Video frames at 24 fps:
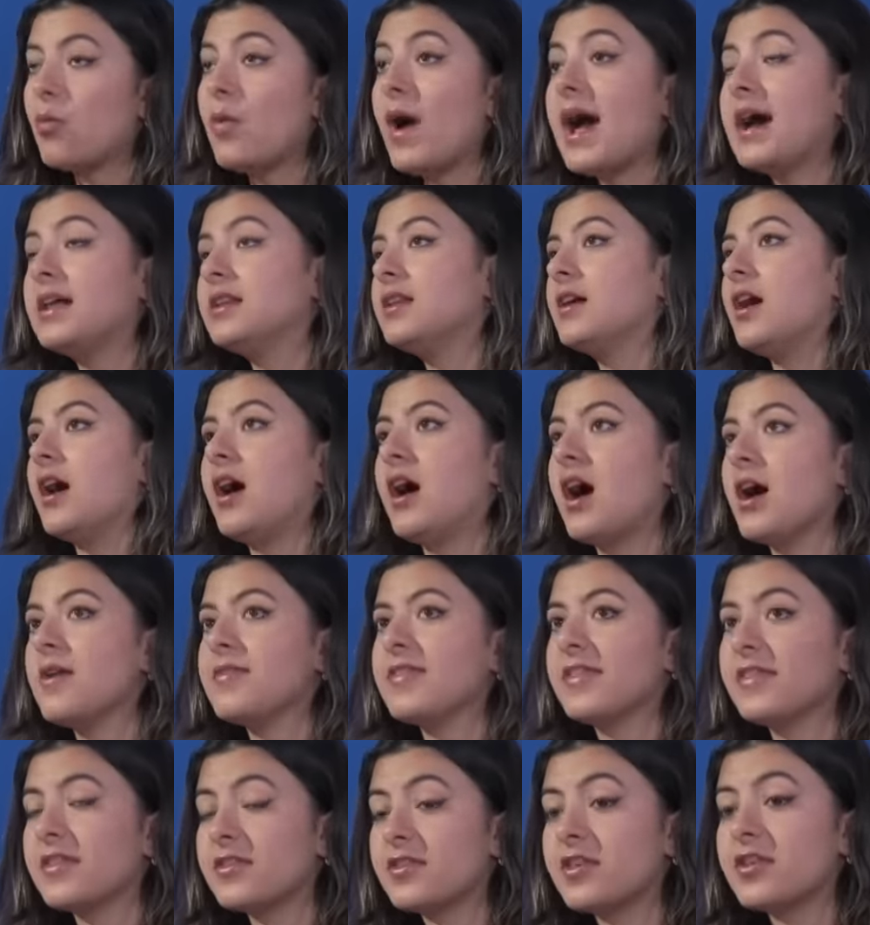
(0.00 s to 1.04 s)
Well, I
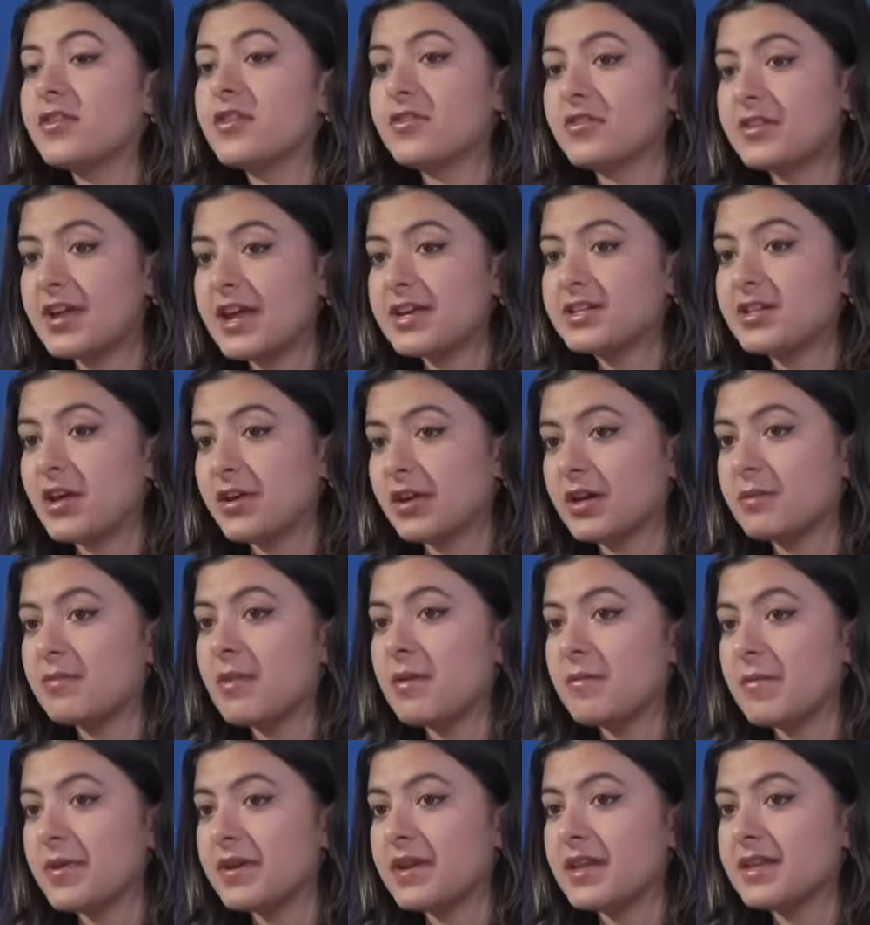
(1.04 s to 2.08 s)
think that the, the NATO
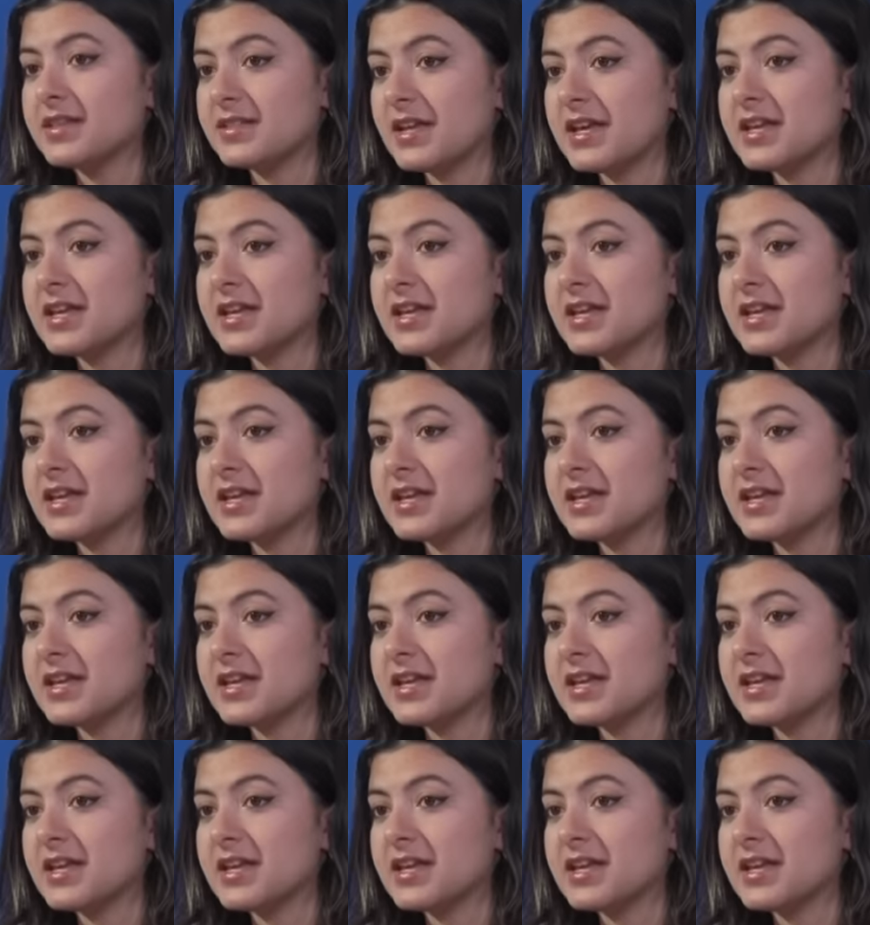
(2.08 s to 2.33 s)
commitment is,